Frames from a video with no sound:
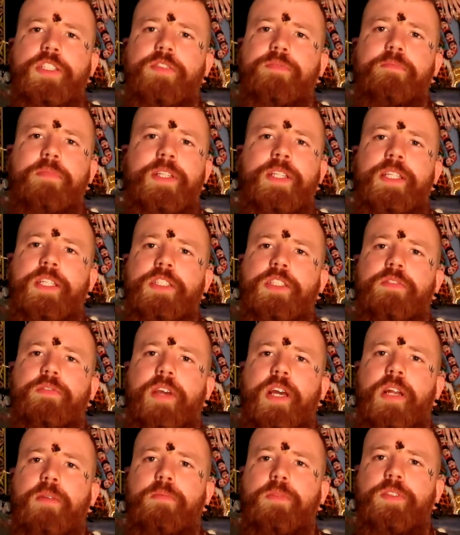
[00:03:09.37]
millions of
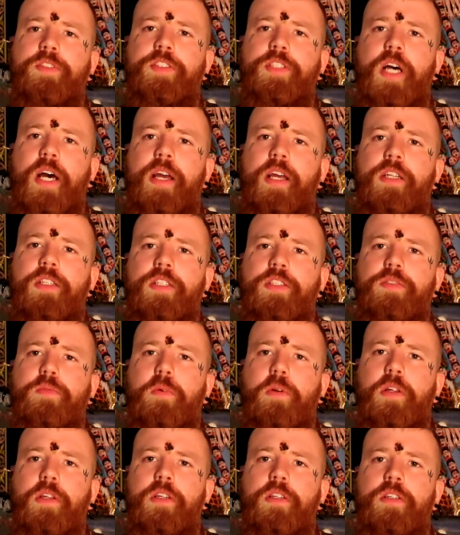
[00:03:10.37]
animals die in this
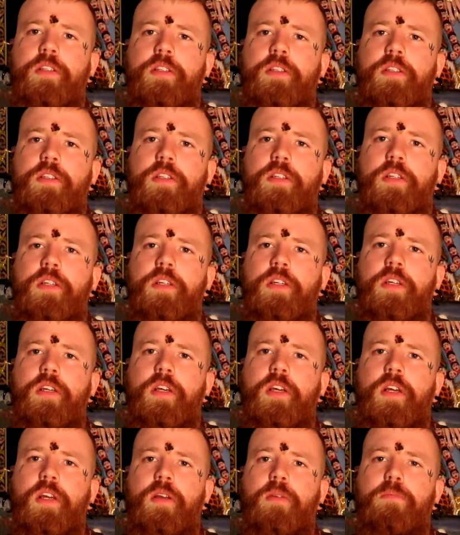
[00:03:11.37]
world.
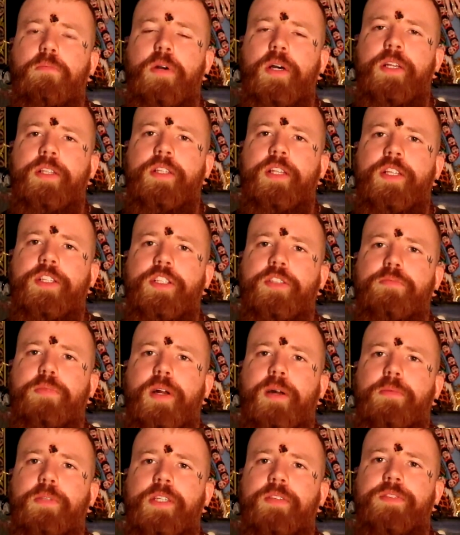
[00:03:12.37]
But this is
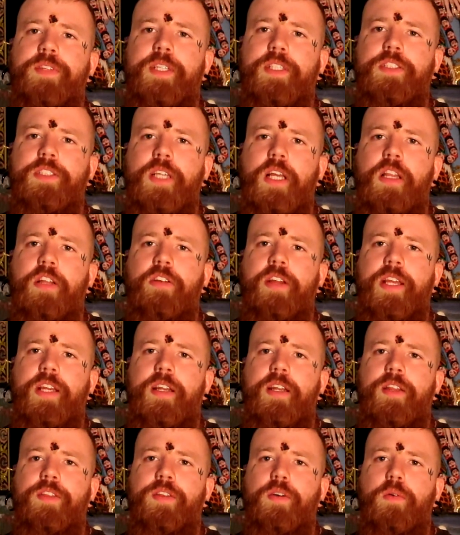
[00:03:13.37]
probably even
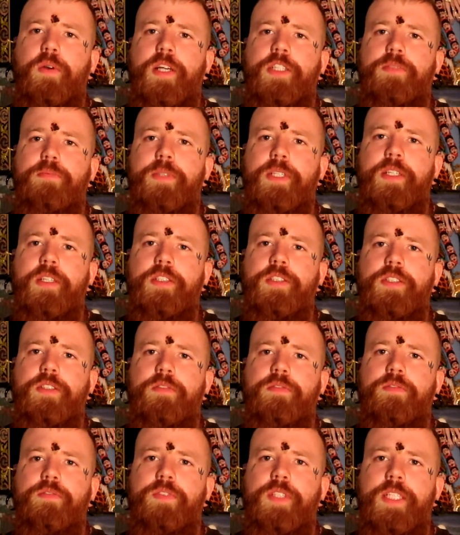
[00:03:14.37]
accelerated in the West because
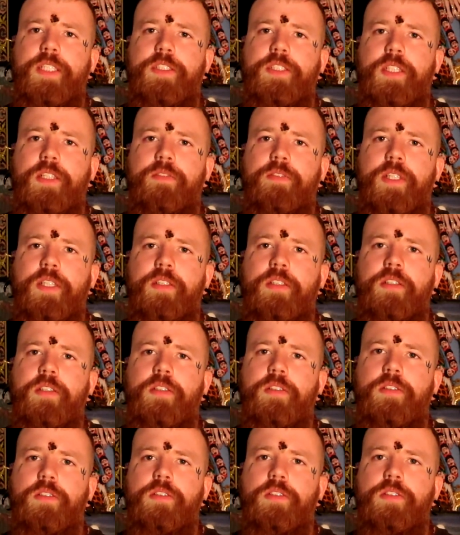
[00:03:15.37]
of Thanksgiving.
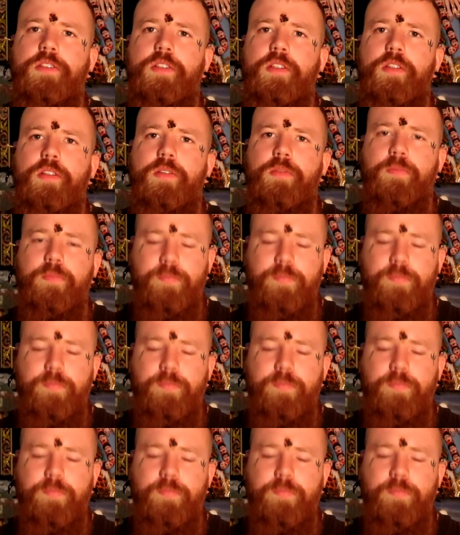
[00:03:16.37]
So